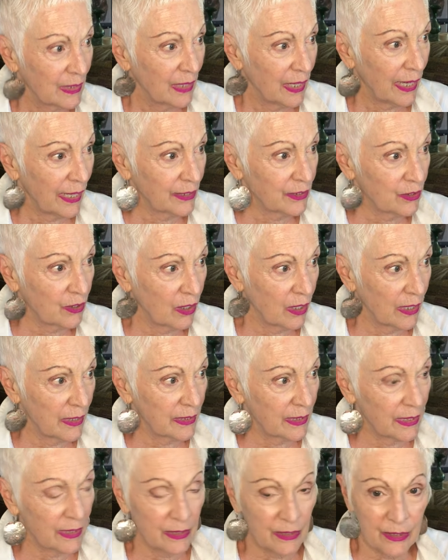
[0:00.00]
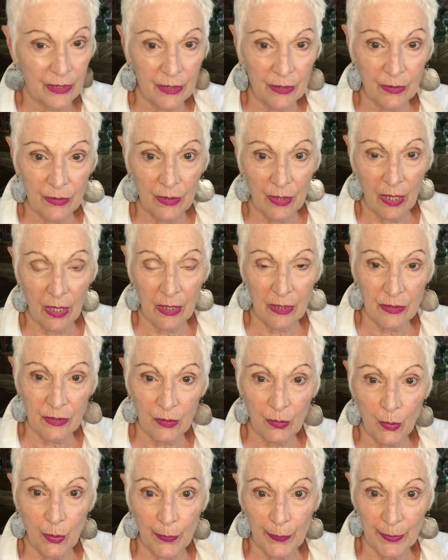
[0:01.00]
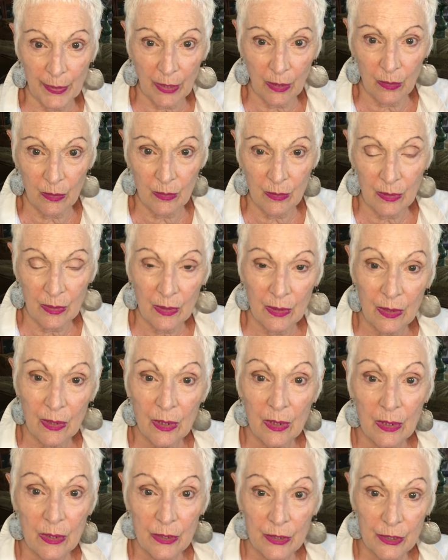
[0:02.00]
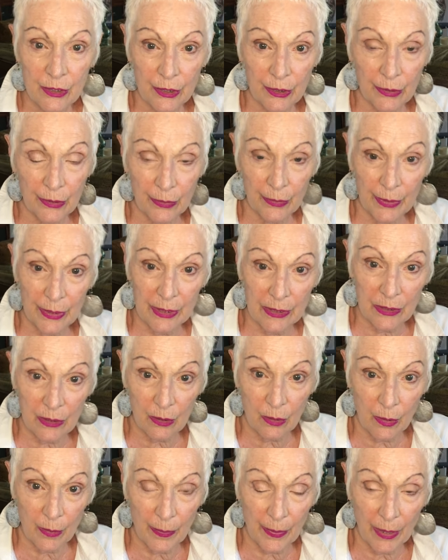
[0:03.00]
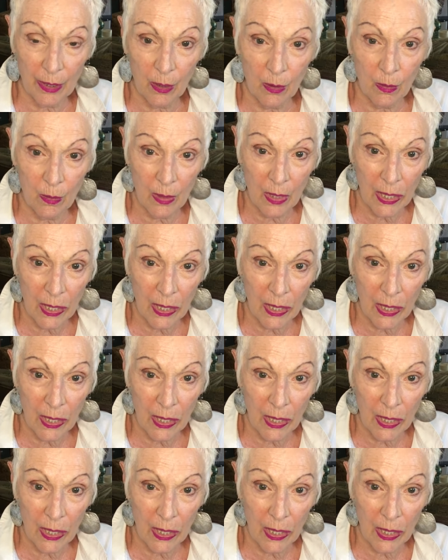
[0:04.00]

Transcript: had gone into Scorpio, 2 degrees Scorpio.